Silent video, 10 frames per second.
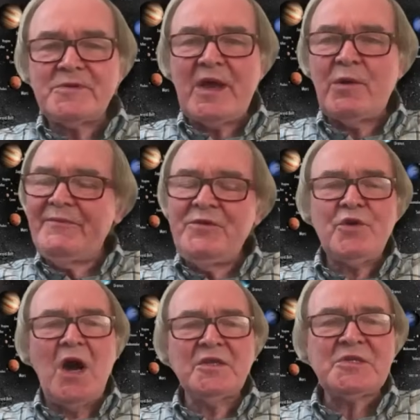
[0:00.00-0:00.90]
say, well, if you
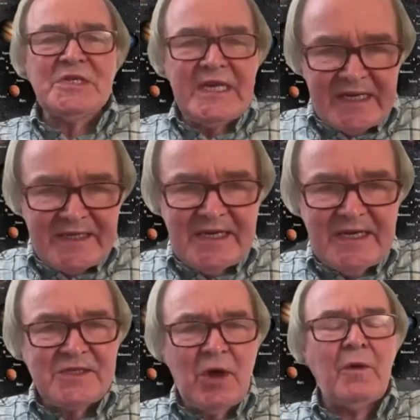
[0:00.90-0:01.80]
can't see it,
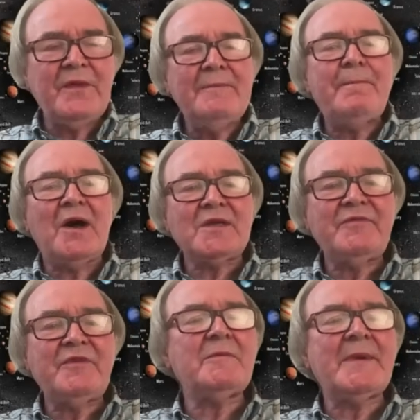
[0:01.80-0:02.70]
it's not part
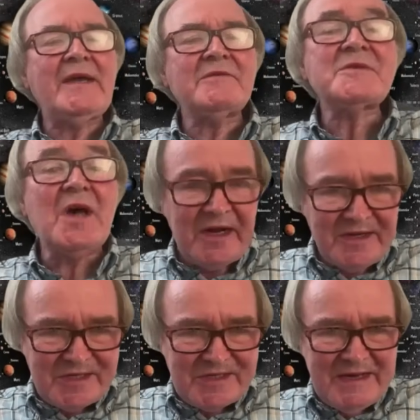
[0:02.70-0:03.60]
of the domain of
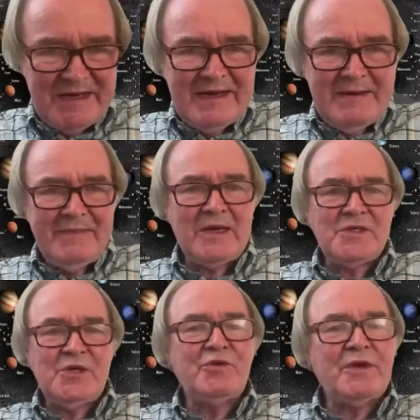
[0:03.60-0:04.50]
science,
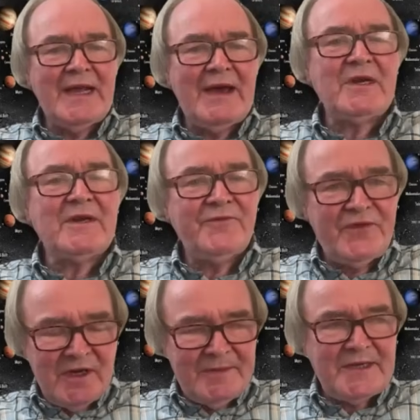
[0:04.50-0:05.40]
because you can never
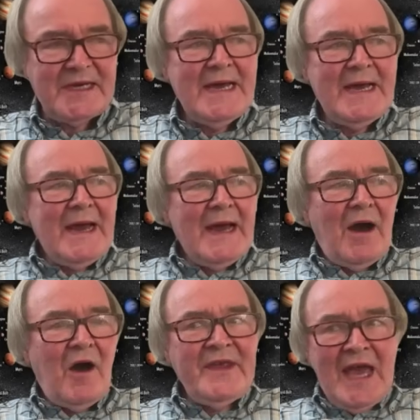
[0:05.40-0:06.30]
confirm it.
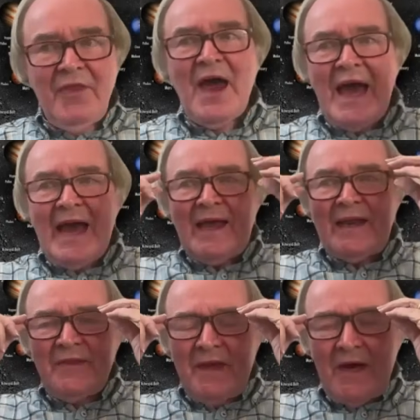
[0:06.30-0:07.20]
On the other
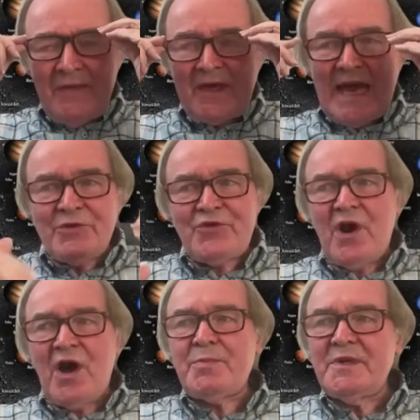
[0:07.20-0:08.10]
hand, the
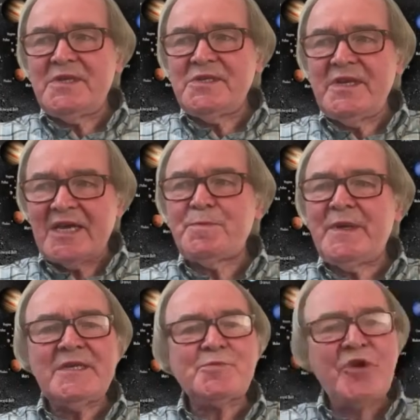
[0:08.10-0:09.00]
counter argument is, yes,
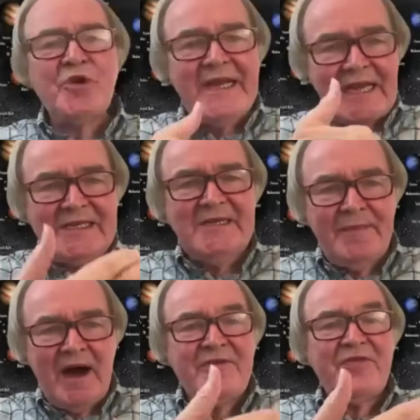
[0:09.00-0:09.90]
but it's predicted
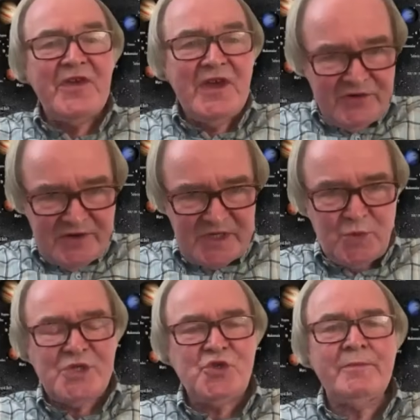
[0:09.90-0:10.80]
by theories
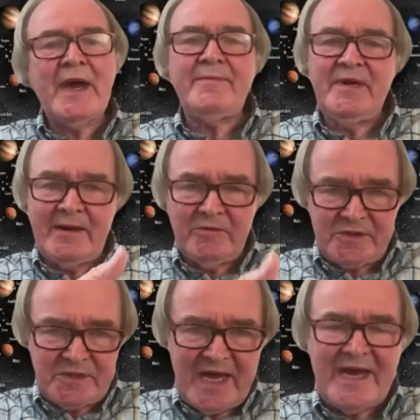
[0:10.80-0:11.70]
which you may be able
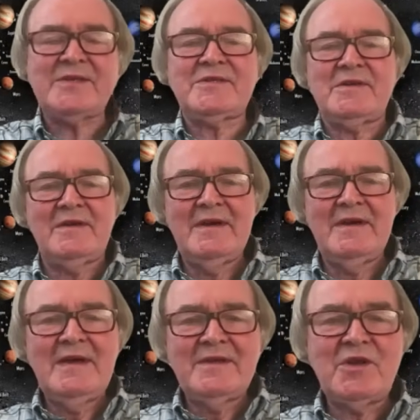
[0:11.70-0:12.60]
to test.
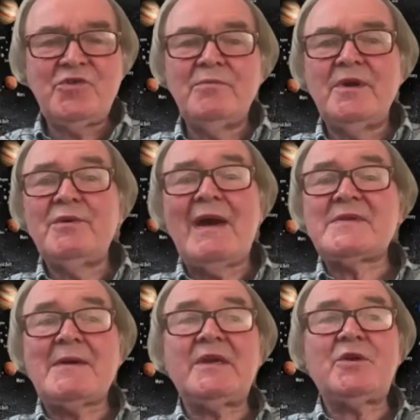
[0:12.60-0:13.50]
So you have
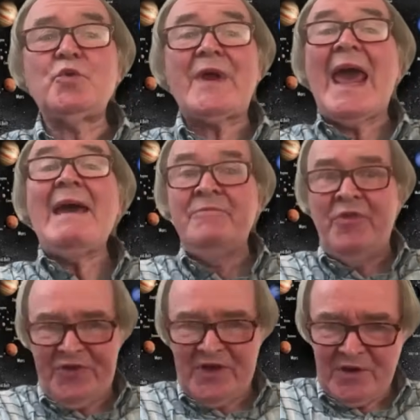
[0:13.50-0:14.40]
something called M
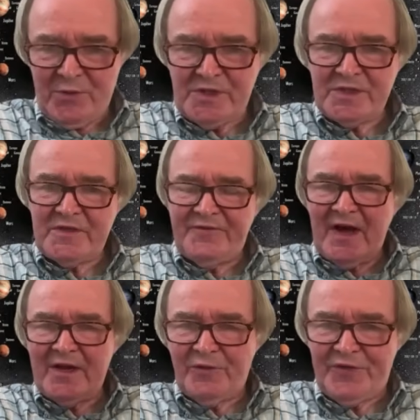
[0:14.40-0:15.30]
theory, which is the
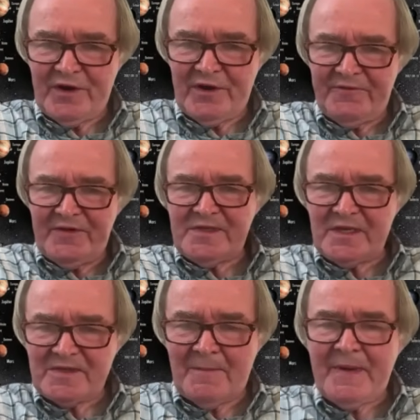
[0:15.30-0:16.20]
final theory of
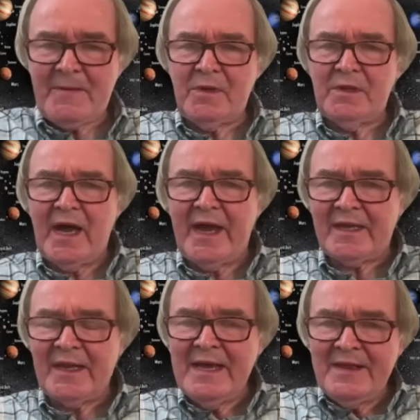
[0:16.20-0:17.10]
physics some people like,
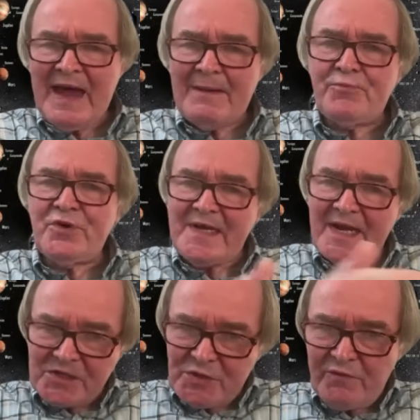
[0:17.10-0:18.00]
and that
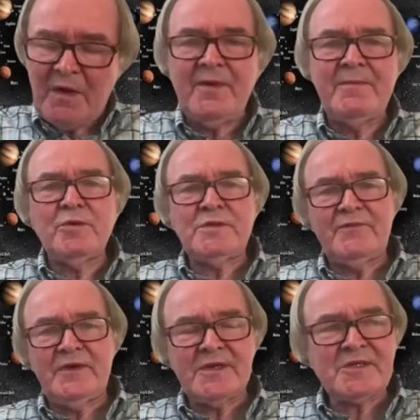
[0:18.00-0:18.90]
predicts you've got the
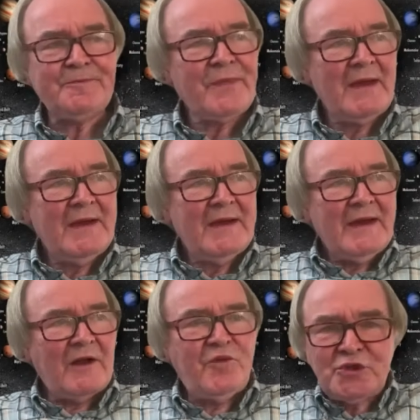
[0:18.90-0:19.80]
multiverse.
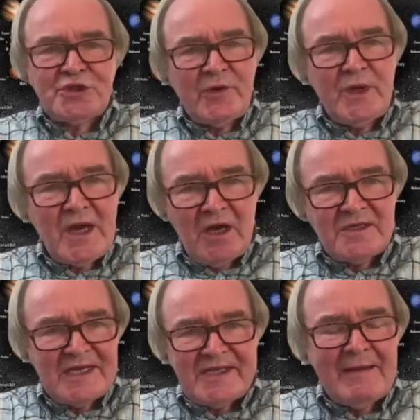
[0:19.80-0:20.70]
Unfortunately, we can't
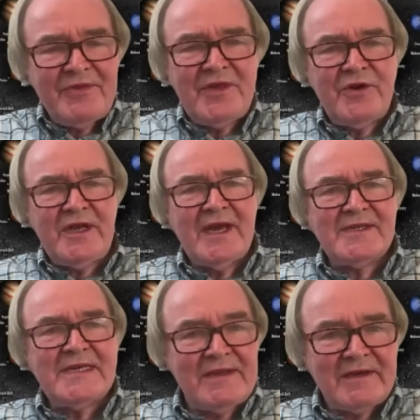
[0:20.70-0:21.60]
test M theory
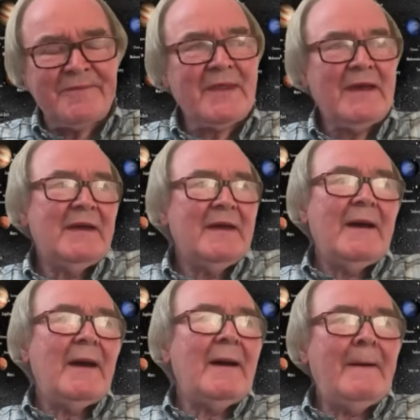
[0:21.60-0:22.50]
yet either.
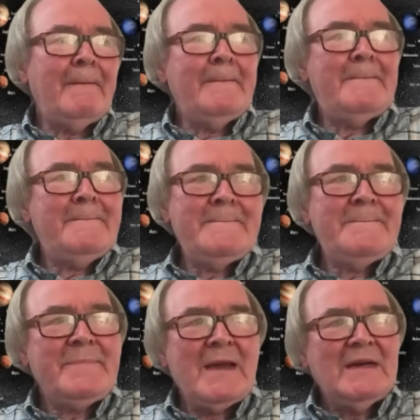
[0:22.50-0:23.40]
Um,
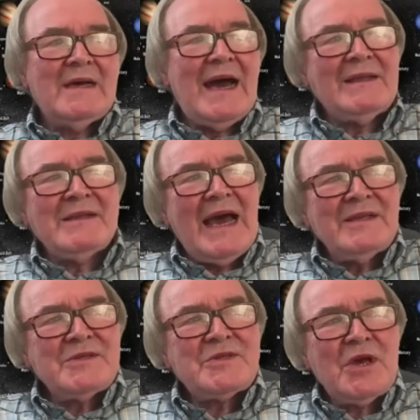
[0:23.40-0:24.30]

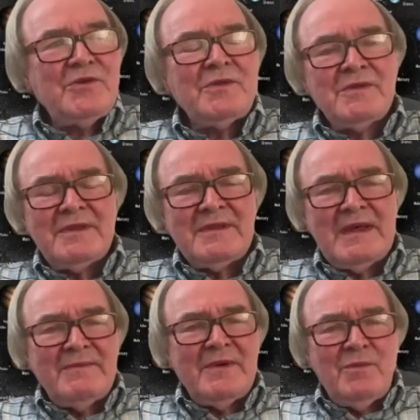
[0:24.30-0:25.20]
and so
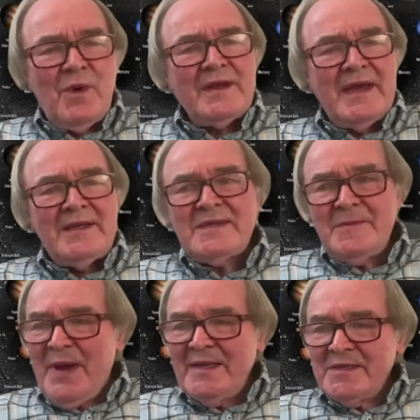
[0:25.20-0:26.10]
it
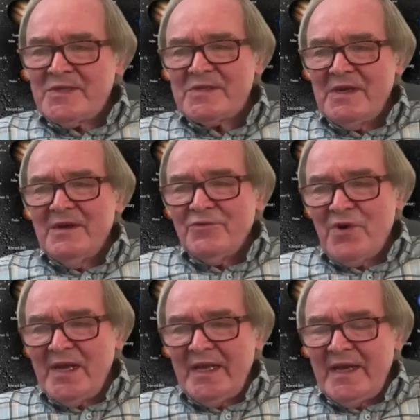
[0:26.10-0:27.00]
depends
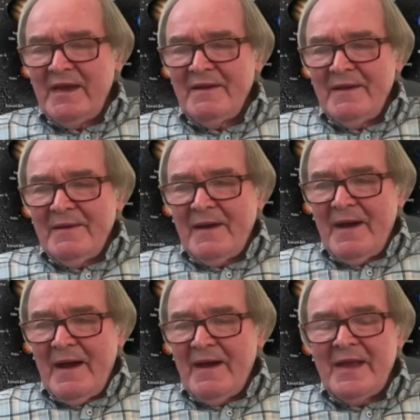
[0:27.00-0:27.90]
really.
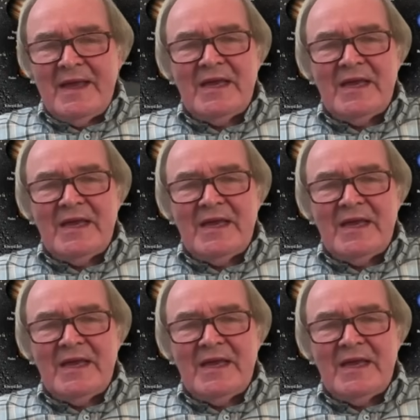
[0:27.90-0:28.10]
Uh,